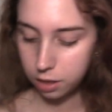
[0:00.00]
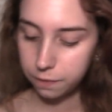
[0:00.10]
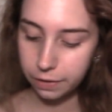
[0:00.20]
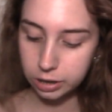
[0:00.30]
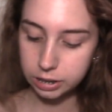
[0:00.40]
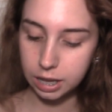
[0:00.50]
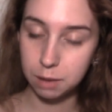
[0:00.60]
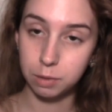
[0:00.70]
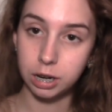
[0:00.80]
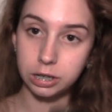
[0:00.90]
The first thing
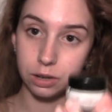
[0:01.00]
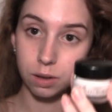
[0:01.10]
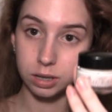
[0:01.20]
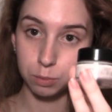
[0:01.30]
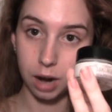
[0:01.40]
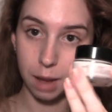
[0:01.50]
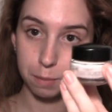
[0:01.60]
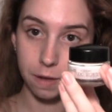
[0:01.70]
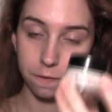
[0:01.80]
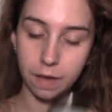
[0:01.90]
I'm going to do is prime
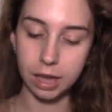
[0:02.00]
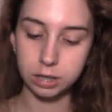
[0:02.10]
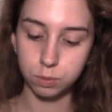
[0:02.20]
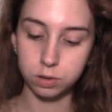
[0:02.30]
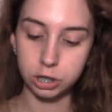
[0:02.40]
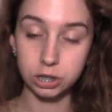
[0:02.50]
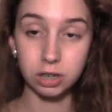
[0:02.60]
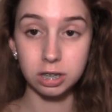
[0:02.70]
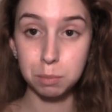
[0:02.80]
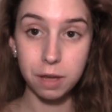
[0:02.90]
my face, just
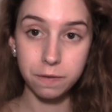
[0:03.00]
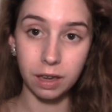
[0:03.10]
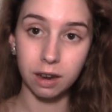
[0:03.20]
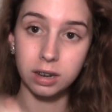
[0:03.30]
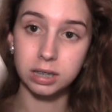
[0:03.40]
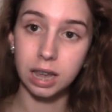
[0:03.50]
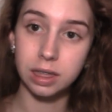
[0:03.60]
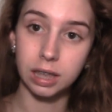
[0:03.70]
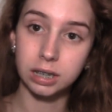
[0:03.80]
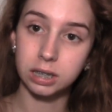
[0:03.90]
using my fingers
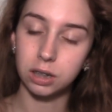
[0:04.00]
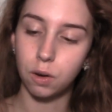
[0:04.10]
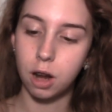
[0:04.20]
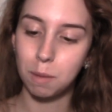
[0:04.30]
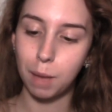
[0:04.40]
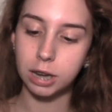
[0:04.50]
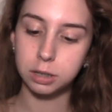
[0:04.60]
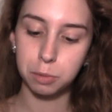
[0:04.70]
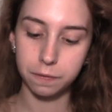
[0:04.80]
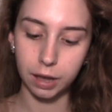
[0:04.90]
and the Loreal
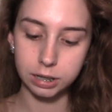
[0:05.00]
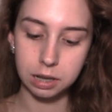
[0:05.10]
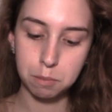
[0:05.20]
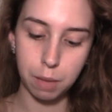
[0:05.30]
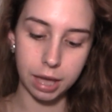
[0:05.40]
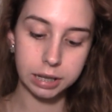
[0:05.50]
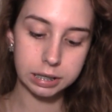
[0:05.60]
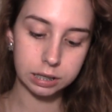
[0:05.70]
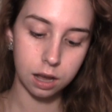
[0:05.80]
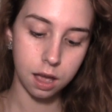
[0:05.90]
Magic Perfecting
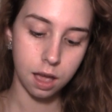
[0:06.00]
Base.